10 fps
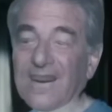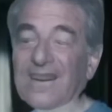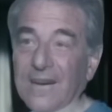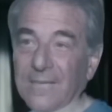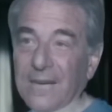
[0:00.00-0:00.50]

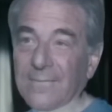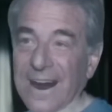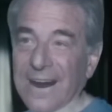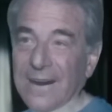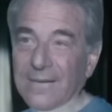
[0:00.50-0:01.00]
MAGA
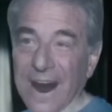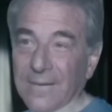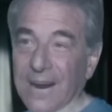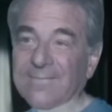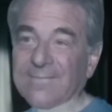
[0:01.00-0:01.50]
country.
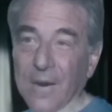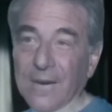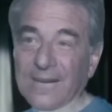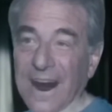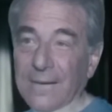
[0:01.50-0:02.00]
Vote
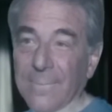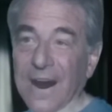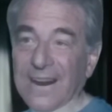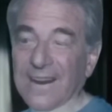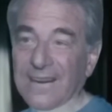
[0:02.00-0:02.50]
for
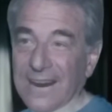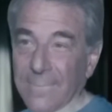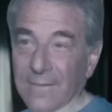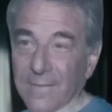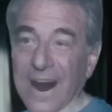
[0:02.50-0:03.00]
Trump. Please
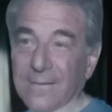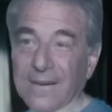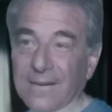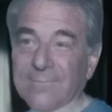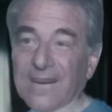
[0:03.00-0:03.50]
don't hurt me.
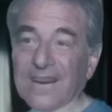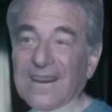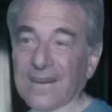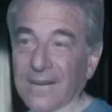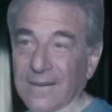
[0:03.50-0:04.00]
Take
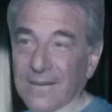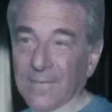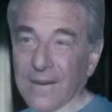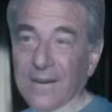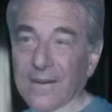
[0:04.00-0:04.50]
whatever you want. Take my